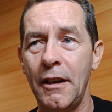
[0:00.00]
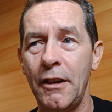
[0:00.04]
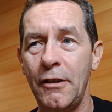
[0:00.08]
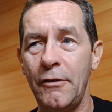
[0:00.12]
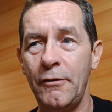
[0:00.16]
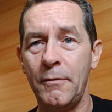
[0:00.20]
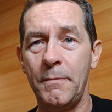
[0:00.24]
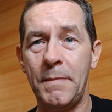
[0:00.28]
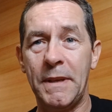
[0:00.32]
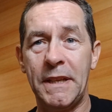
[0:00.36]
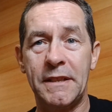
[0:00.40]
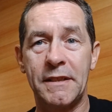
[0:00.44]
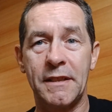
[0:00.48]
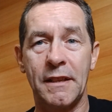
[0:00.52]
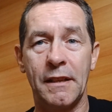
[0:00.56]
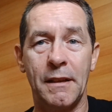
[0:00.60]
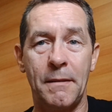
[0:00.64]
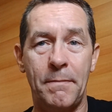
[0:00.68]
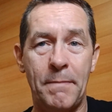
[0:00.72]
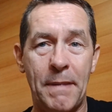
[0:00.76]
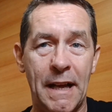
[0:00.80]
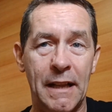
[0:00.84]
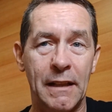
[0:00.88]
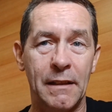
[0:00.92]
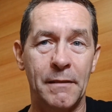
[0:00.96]
We've been to La
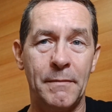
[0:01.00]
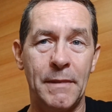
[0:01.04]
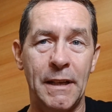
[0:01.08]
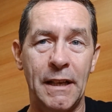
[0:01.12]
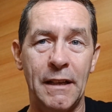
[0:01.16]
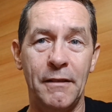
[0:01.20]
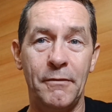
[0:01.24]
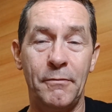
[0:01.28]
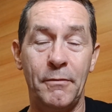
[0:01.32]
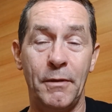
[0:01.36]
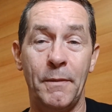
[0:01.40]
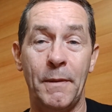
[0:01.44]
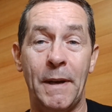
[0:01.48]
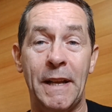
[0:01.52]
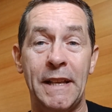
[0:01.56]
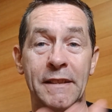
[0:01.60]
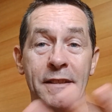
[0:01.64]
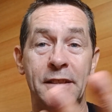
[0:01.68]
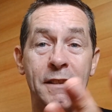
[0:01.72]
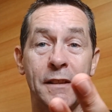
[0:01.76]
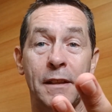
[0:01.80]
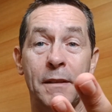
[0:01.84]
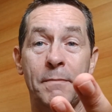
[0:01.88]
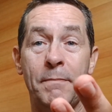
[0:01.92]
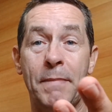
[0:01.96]
Palma. We went
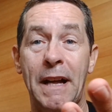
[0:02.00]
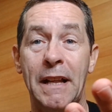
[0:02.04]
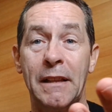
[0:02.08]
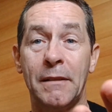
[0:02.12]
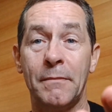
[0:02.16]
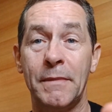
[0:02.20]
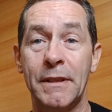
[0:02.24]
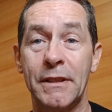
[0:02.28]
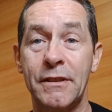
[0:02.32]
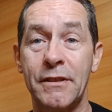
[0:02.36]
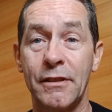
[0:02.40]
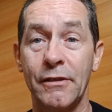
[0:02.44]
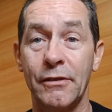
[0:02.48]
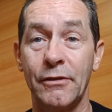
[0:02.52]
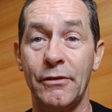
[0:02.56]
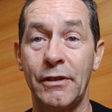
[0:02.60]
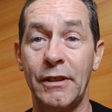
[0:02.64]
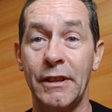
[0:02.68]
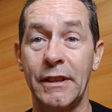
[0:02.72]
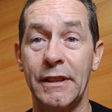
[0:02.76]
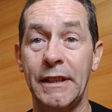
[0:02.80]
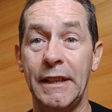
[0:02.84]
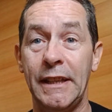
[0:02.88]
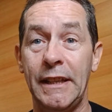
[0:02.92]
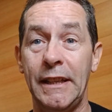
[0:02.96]
to La Palma to look
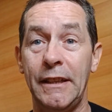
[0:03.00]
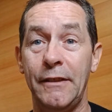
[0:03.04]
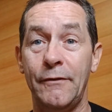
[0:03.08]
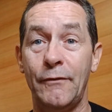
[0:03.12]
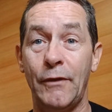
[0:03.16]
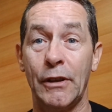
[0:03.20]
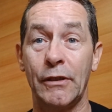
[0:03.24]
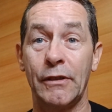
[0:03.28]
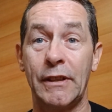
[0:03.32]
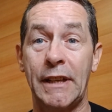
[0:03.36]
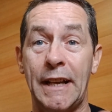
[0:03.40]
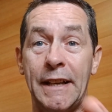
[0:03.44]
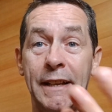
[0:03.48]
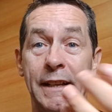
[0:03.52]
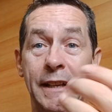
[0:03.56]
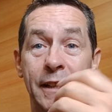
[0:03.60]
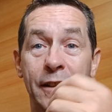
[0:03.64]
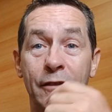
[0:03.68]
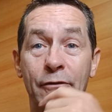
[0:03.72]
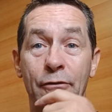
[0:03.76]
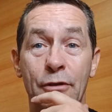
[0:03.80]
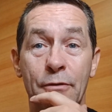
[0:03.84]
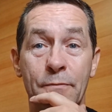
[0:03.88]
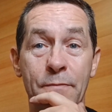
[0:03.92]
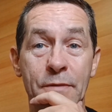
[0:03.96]
at the volcanic
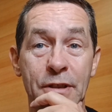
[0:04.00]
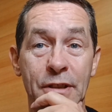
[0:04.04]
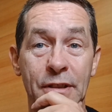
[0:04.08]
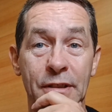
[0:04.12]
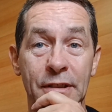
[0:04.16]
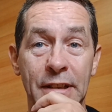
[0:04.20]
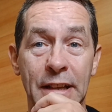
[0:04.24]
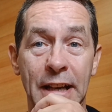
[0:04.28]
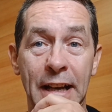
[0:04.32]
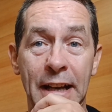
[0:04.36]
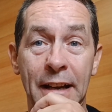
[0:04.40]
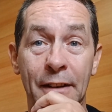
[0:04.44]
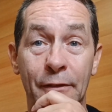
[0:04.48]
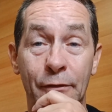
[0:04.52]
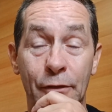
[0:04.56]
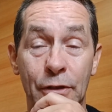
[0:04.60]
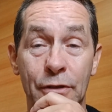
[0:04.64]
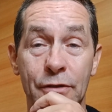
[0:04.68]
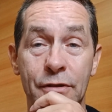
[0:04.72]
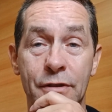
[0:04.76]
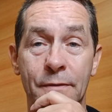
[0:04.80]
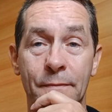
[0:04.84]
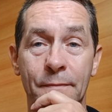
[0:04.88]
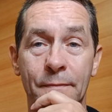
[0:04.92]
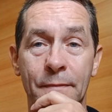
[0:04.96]
eruption there. I've
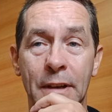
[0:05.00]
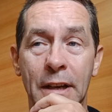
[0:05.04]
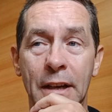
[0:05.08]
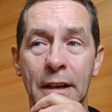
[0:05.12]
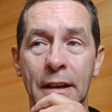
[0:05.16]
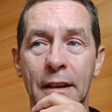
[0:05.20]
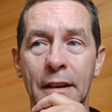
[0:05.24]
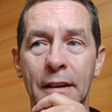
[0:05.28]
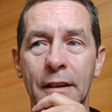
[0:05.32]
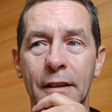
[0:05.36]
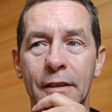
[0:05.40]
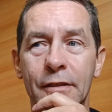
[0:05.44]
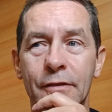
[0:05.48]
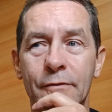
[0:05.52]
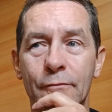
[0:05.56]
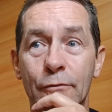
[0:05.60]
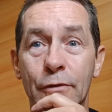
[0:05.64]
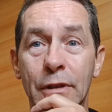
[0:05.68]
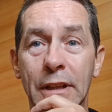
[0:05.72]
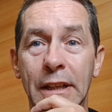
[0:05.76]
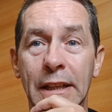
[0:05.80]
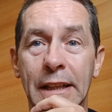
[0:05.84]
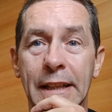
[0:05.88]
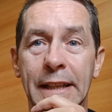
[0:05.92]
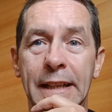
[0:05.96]
got some
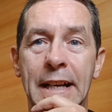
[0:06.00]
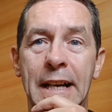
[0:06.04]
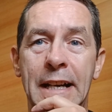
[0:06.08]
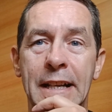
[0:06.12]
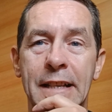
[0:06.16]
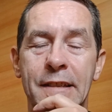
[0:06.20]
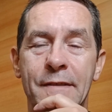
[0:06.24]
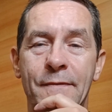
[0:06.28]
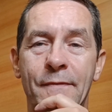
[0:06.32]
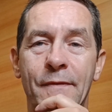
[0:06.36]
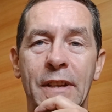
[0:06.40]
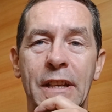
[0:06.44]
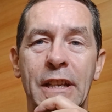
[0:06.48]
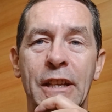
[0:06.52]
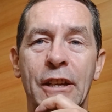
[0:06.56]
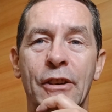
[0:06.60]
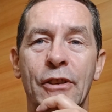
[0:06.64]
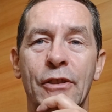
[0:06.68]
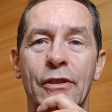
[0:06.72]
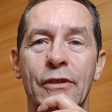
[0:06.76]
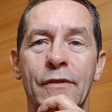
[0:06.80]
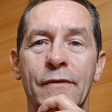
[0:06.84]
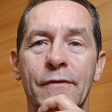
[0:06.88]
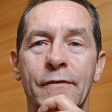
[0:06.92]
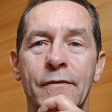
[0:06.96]
really nice
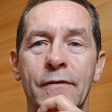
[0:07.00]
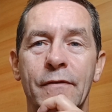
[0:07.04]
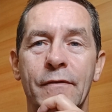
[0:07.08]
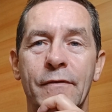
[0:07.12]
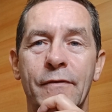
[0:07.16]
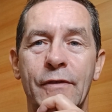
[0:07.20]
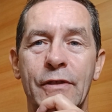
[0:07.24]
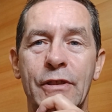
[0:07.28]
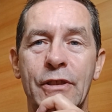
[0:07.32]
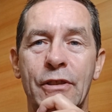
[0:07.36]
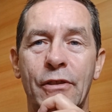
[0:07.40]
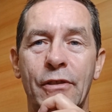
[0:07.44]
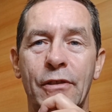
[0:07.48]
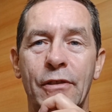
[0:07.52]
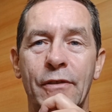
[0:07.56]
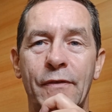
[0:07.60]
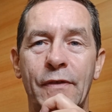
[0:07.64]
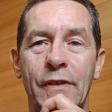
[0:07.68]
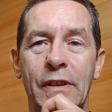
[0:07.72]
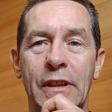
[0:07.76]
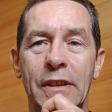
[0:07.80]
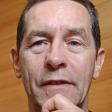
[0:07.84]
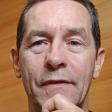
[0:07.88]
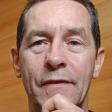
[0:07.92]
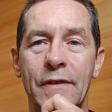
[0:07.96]
video and
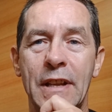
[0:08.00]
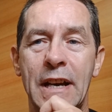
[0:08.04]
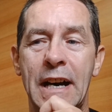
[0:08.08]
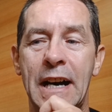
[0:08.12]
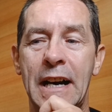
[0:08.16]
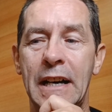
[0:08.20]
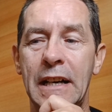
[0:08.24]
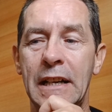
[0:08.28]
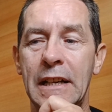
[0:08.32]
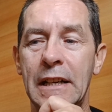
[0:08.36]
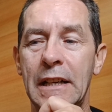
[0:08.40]
photography of that.